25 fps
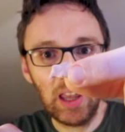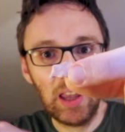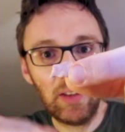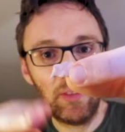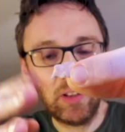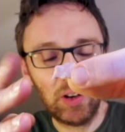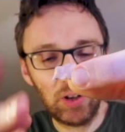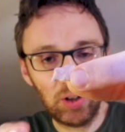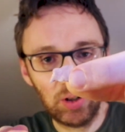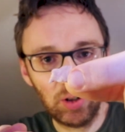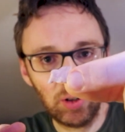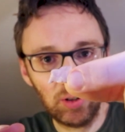
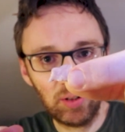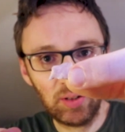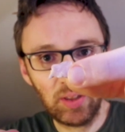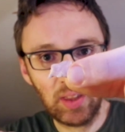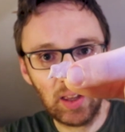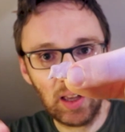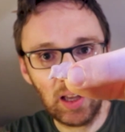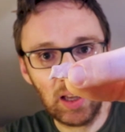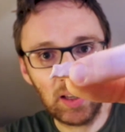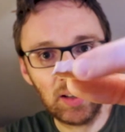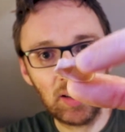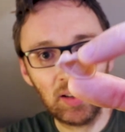If it does
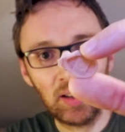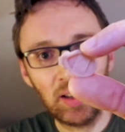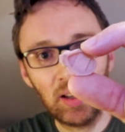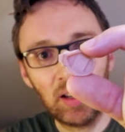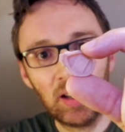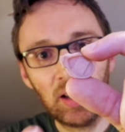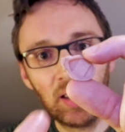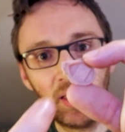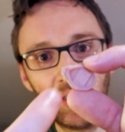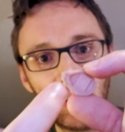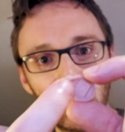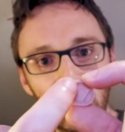that,
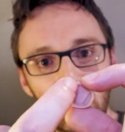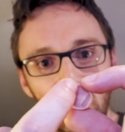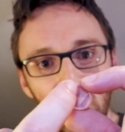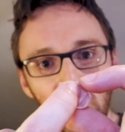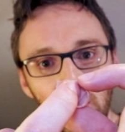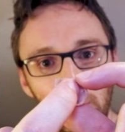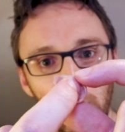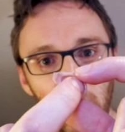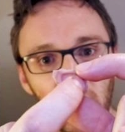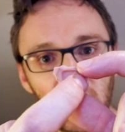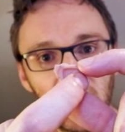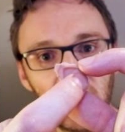there's
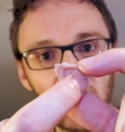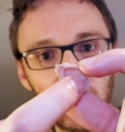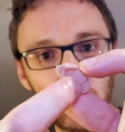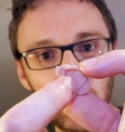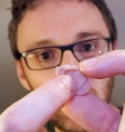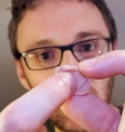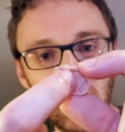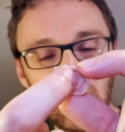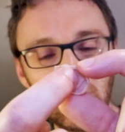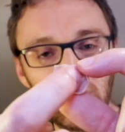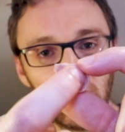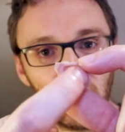this big
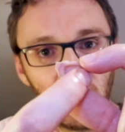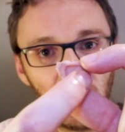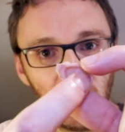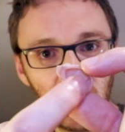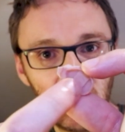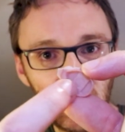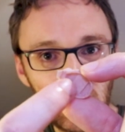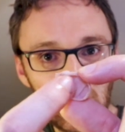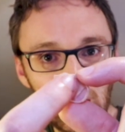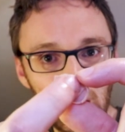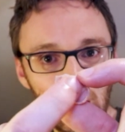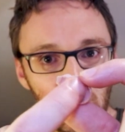space
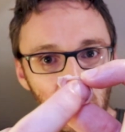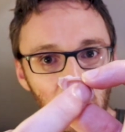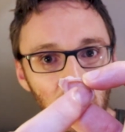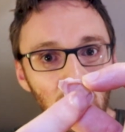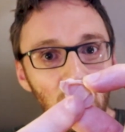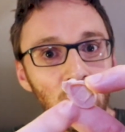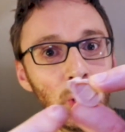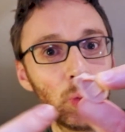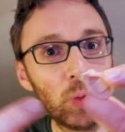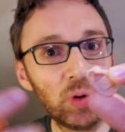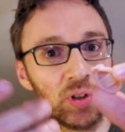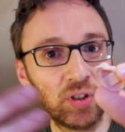underneath,
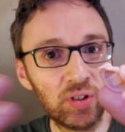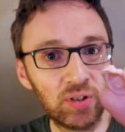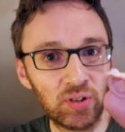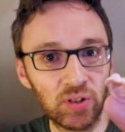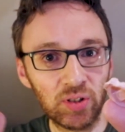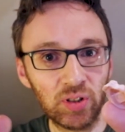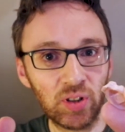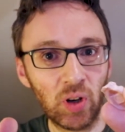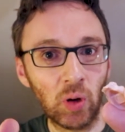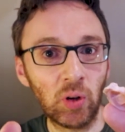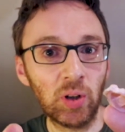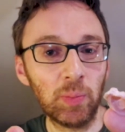which is
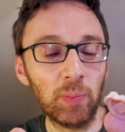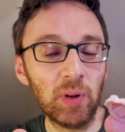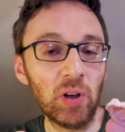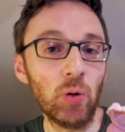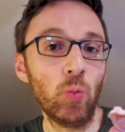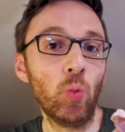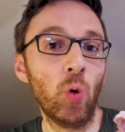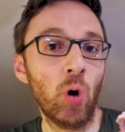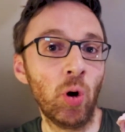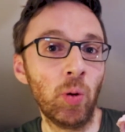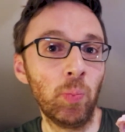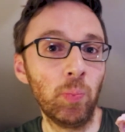just going to
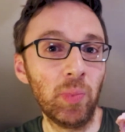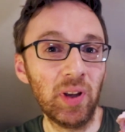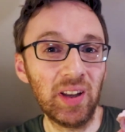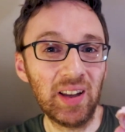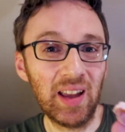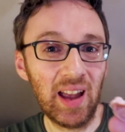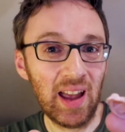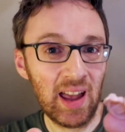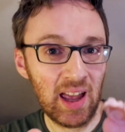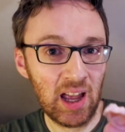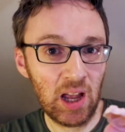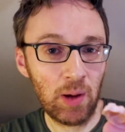be one
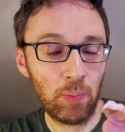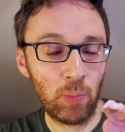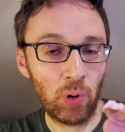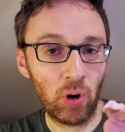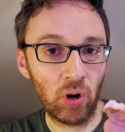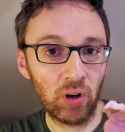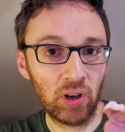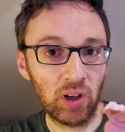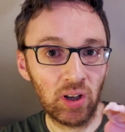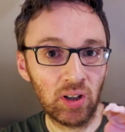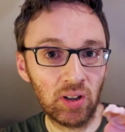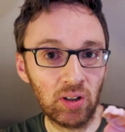big air
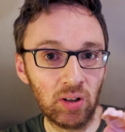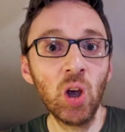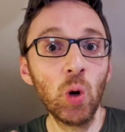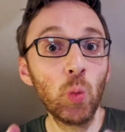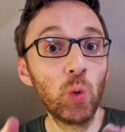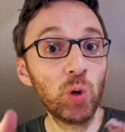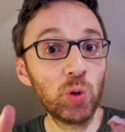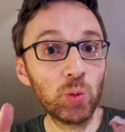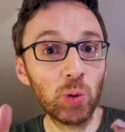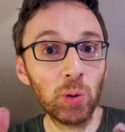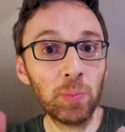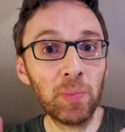pocket,
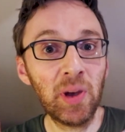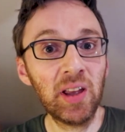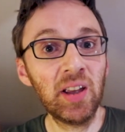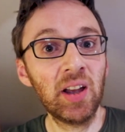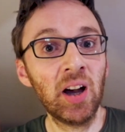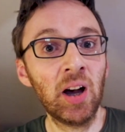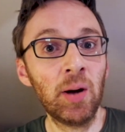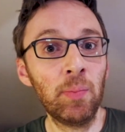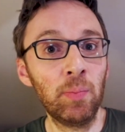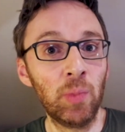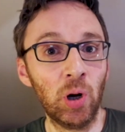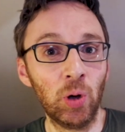which will
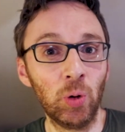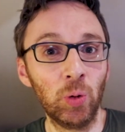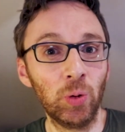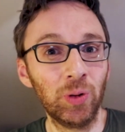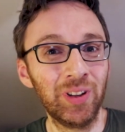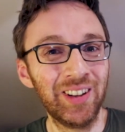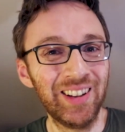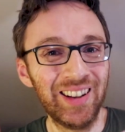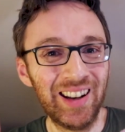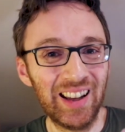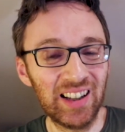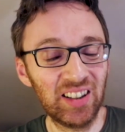make our
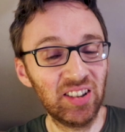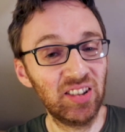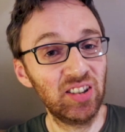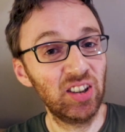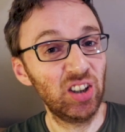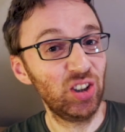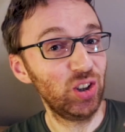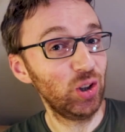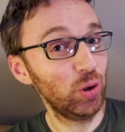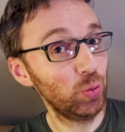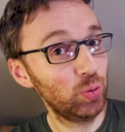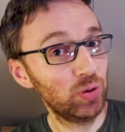mould next
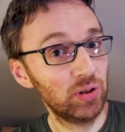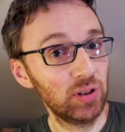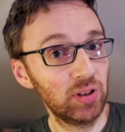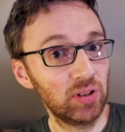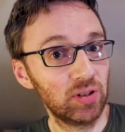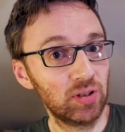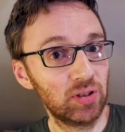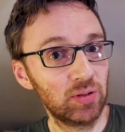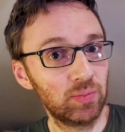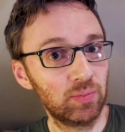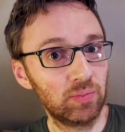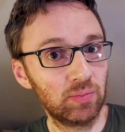to
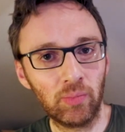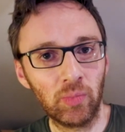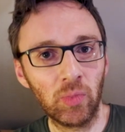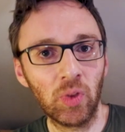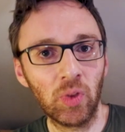useless.